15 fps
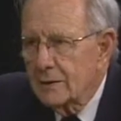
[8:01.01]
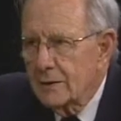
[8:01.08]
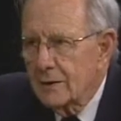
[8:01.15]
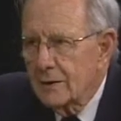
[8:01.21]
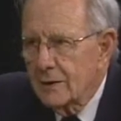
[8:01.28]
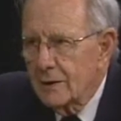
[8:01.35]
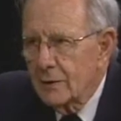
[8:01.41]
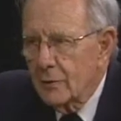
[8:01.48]

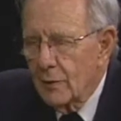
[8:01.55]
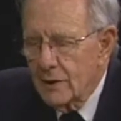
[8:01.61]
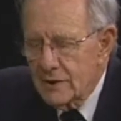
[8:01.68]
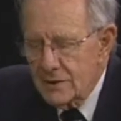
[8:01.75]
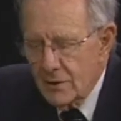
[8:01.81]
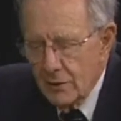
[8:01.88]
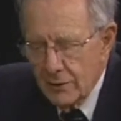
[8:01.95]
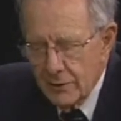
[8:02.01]
the what
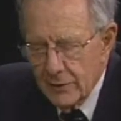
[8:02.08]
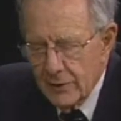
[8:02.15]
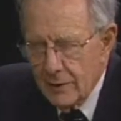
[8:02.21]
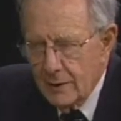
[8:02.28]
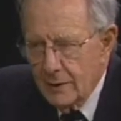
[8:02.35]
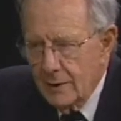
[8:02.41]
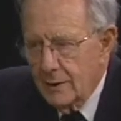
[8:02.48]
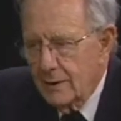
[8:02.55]
is called
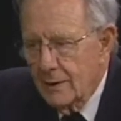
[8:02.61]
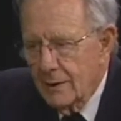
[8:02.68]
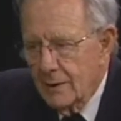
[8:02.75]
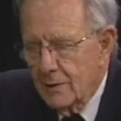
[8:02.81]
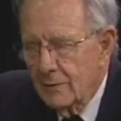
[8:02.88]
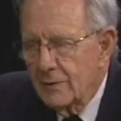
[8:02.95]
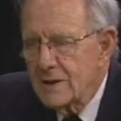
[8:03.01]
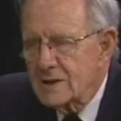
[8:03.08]
the
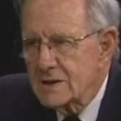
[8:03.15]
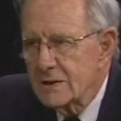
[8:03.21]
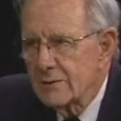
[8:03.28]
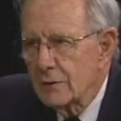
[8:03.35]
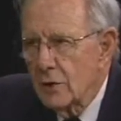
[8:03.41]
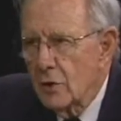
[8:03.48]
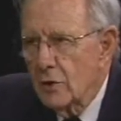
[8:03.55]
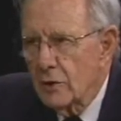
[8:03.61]

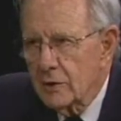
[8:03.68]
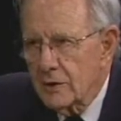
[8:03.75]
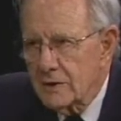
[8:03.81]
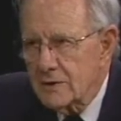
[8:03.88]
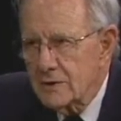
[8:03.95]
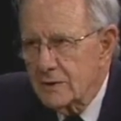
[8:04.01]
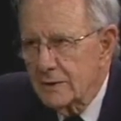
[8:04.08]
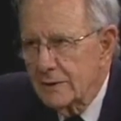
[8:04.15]
festival
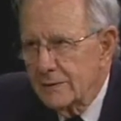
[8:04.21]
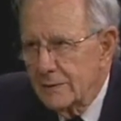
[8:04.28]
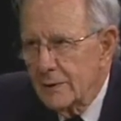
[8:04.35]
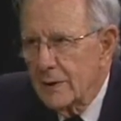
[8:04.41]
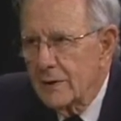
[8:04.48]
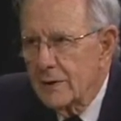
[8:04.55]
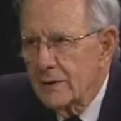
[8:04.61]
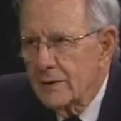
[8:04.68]
orchestra.
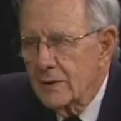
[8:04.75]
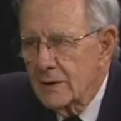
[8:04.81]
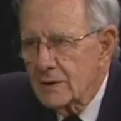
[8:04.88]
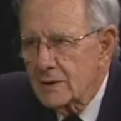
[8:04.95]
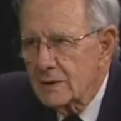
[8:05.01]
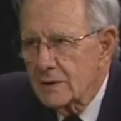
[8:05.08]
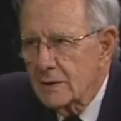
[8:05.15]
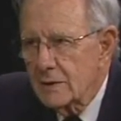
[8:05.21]
Uh,
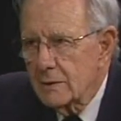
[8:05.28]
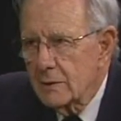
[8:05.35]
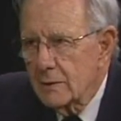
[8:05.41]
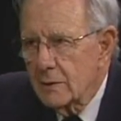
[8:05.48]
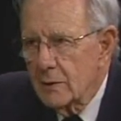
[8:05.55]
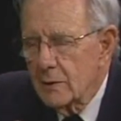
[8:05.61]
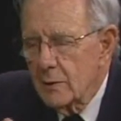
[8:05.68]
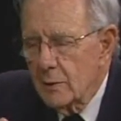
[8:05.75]
that's
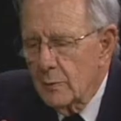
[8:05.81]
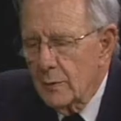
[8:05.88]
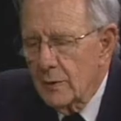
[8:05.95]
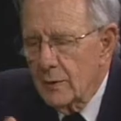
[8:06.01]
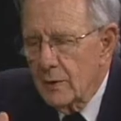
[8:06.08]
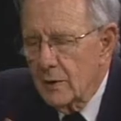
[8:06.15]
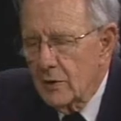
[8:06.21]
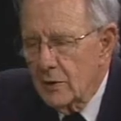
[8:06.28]
uh,
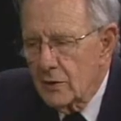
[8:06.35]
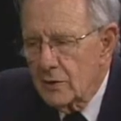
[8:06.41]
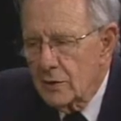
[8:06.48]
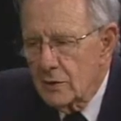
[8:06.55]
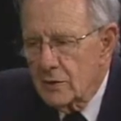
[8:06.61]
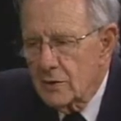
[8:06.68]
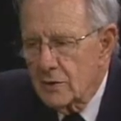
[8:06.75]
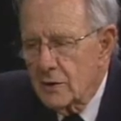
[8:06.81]

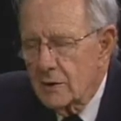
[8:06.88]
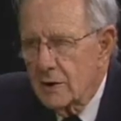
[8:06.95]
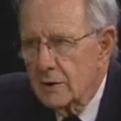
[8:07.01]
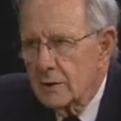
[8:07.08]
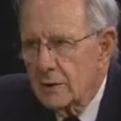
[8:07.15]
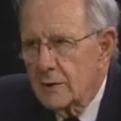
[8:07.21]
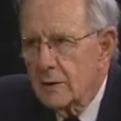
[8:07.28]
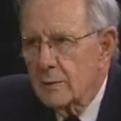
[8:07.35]
the
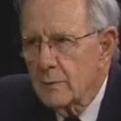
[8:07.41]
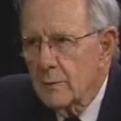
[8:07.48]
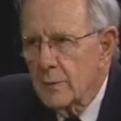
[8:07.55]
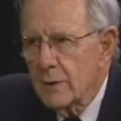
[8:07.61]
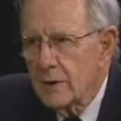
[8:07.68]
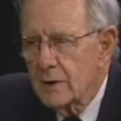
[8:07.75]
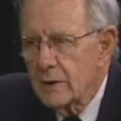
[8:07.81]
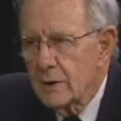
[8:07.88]
young
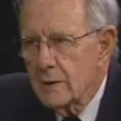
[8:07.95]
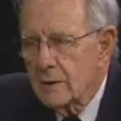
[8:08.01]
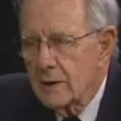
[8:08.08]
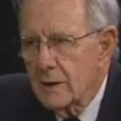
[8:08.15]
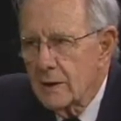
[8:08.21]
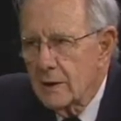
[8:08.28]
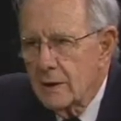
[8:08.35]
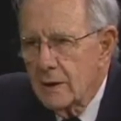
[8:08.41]
uh,
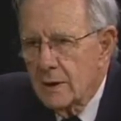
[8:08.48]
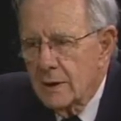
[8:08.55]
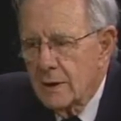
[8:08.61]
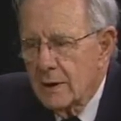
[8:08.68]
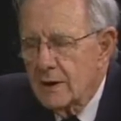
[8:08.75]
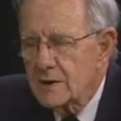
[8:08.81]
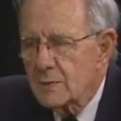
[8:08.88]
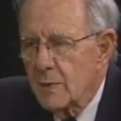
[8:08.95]

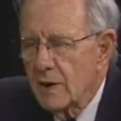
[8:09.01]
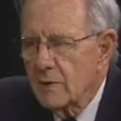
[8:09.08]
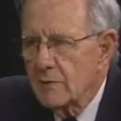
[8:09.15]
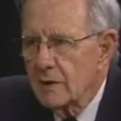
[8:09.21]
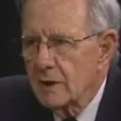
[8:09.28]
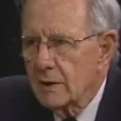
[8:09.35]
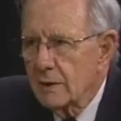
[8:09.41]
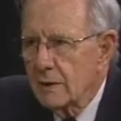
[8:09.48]

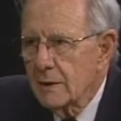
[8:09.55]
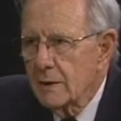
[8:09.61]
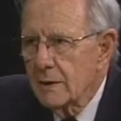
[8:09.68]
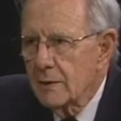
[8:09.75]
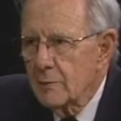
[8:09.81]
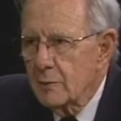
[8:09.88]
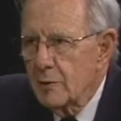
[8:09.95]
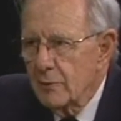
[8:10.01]
aspiring
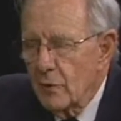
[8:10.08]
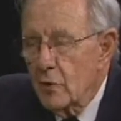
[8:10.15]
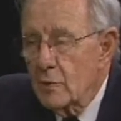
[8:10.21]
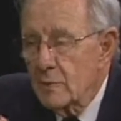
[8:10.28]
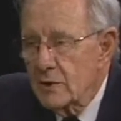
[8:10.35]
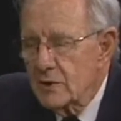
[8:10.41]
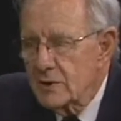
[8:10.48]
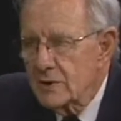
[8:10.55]

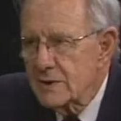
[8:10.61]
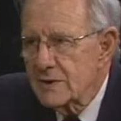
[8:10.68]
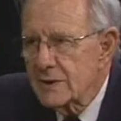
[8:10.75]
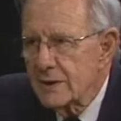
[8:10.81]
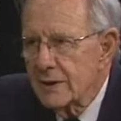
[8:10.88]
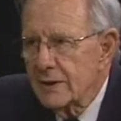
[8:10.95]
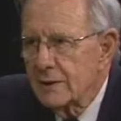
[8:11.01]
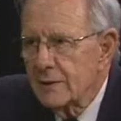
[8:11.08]

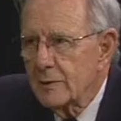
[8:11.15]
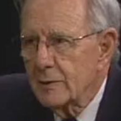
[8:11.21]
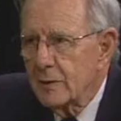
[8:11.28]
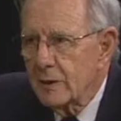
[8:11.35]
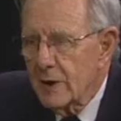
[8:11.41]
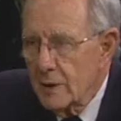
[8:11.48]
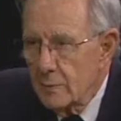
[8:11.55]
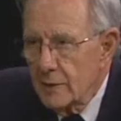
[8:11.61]
performers uh,
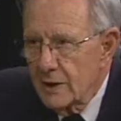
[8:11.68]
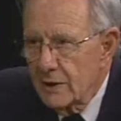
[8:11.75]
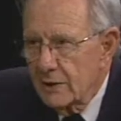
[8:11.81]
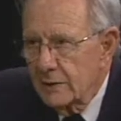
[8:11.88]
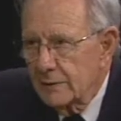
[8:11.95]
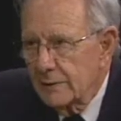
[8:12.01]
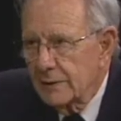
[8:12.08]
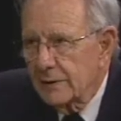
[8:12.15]
come
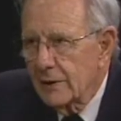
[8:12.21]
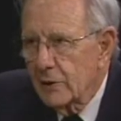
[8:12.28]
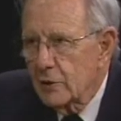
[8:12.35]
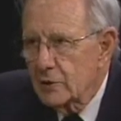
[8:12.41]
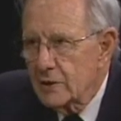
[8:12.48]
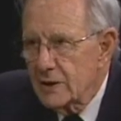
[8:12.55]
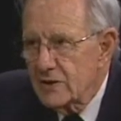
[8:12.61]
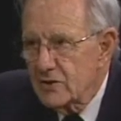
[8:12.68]
here. Right.
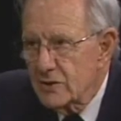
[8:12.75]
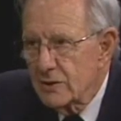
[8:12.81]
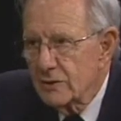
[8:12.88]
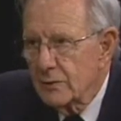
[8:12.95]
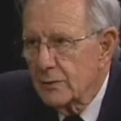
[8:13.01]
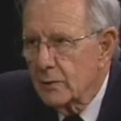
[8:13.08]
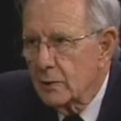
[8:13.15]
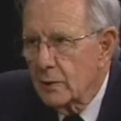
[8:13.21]

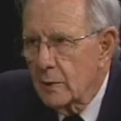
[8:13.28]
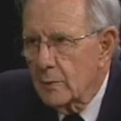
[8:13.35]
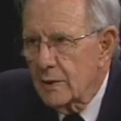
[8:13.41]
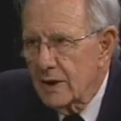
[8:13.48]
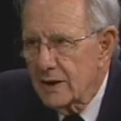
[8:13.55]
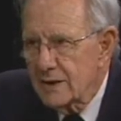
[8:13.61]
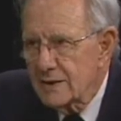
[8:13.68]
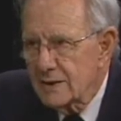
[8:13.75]
Audition for a
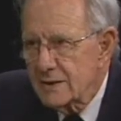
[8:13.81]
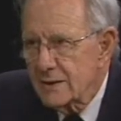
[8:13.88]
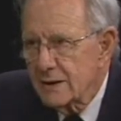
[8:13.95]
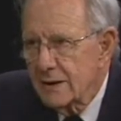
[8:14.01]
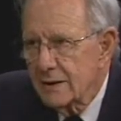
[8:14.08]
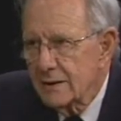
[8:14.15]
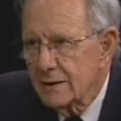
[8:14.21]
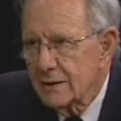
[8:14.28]
place,
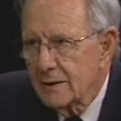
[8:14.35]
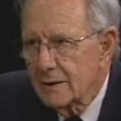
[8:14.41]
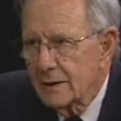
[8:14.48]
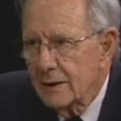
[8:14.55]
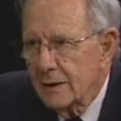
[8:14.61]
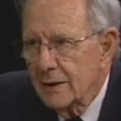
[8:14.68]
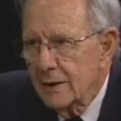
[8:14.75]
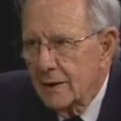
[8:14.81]
and mm-hmm.
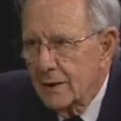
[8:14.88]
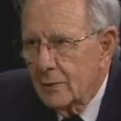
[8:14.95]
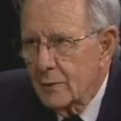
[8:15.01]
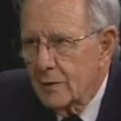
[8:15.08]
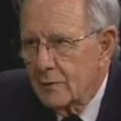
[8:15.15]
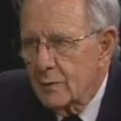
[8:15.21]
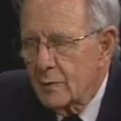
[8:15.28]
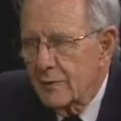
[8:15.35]
uh,
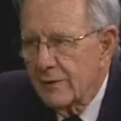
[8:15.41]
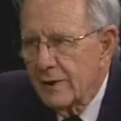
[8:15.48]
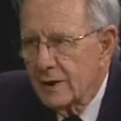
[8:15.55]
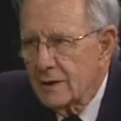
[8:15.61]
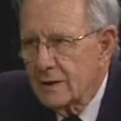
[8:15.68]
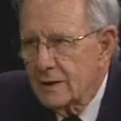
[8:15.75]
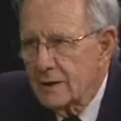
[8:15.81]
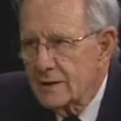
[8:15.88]
we've
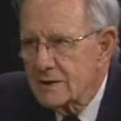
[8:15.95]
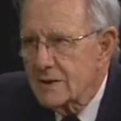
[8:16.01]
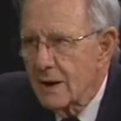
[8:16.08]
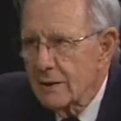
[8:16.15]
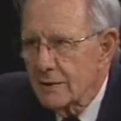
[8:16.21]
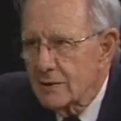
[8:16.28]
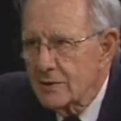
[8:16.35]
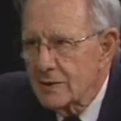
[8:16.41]
provided a
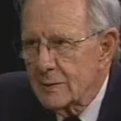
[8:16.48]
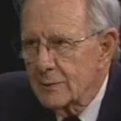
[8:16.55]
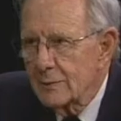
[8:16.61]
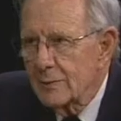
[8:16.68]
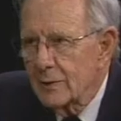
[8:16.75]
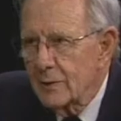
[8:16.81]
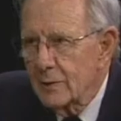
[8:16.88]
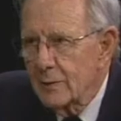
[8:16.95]
scholarship
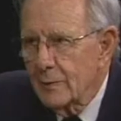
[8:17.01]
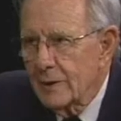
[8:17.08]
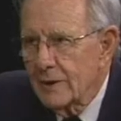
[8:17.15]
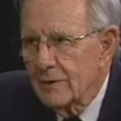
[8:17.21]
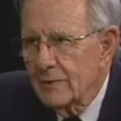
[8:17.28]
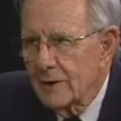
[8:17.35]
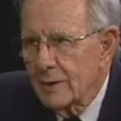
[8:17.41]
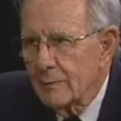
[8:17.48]
for
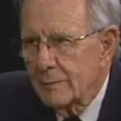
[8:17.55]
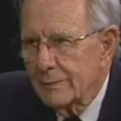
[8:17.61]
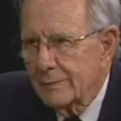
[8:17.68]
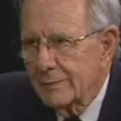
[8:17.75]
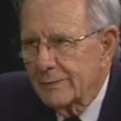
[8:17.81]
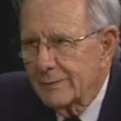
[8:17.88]
one of them.